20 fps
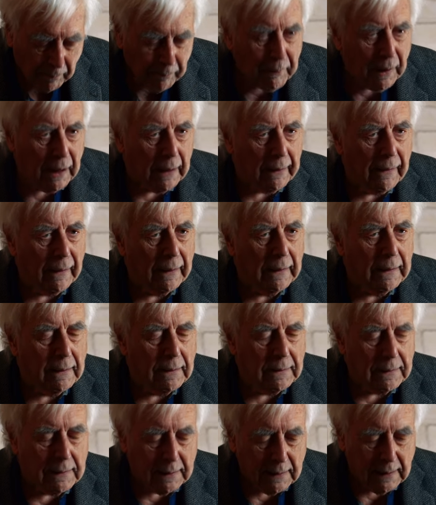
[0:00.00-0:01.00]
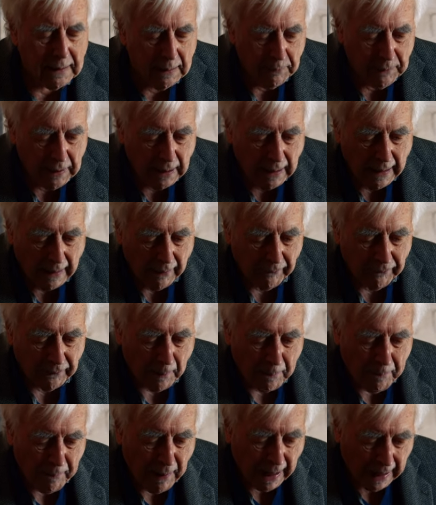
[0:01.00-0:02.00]
but they didn't seem to have
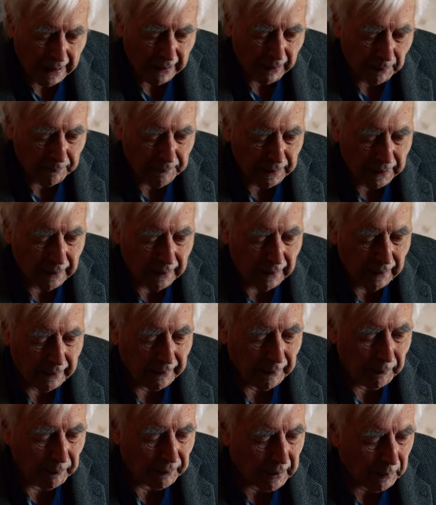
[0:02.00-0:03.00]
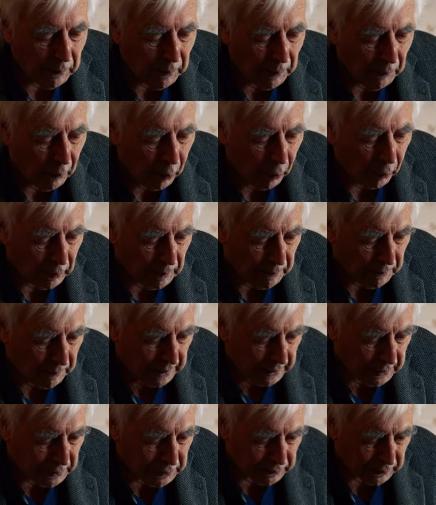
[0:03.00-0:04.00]
the power behind them. They were more
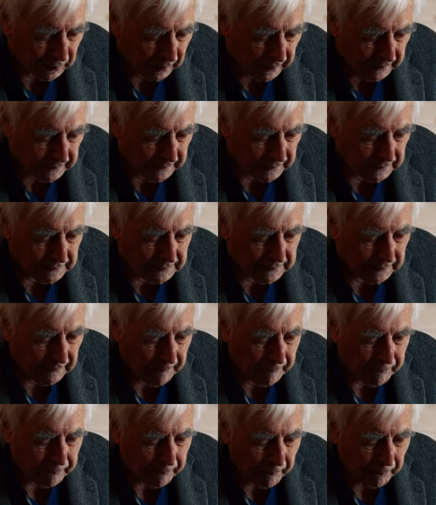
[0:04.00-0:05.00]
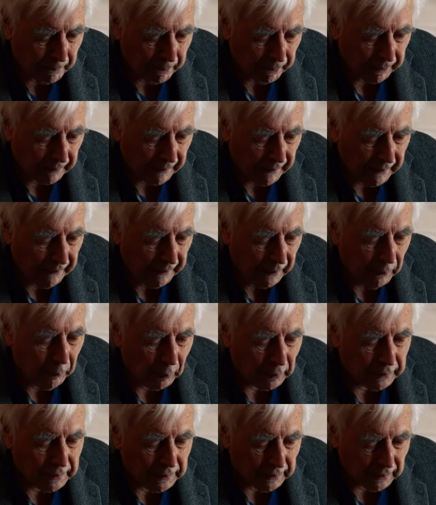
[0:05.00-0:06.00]
administrators. They
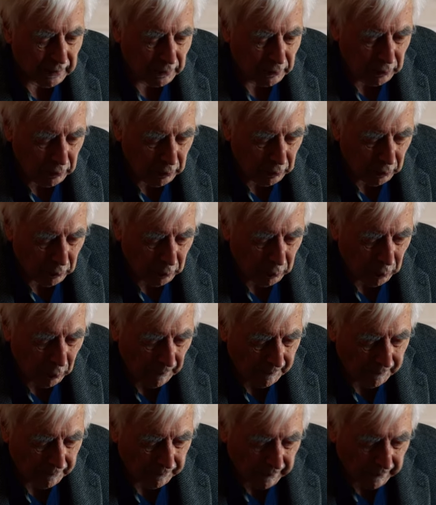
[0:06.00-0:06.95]
wanted a new